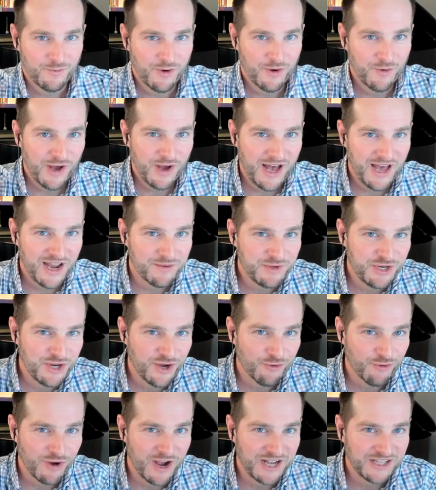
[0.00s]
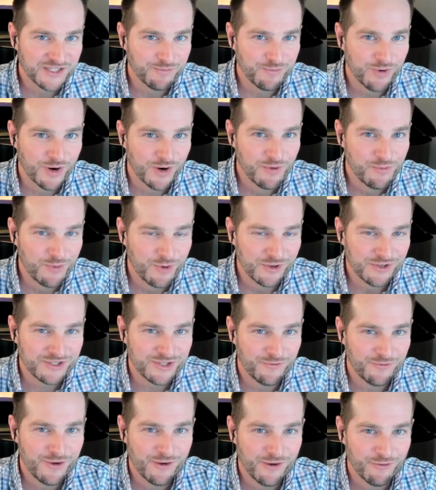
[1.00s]
Well, Adam, you know Ryan's a perma bull,
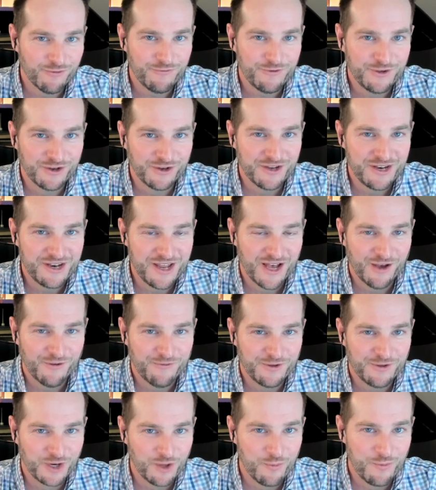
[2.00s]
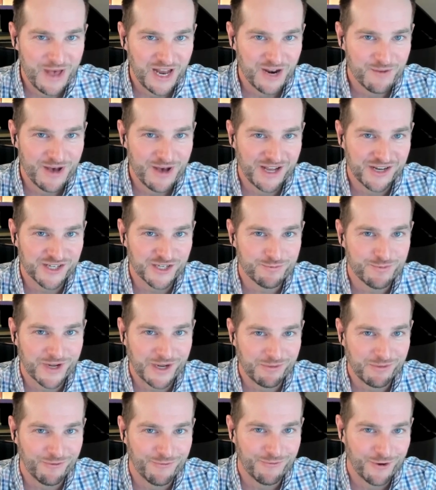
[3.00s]
so if you're ever feeling a little bad about it, just pick
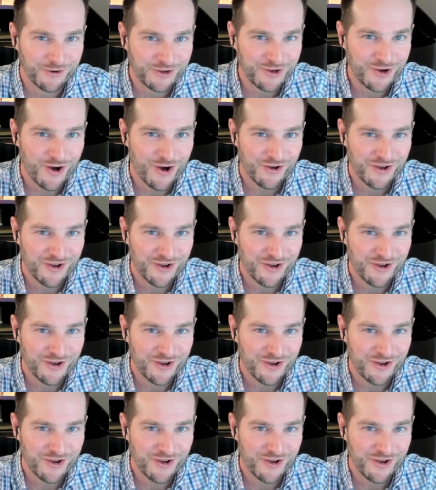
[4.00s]
up the phone and call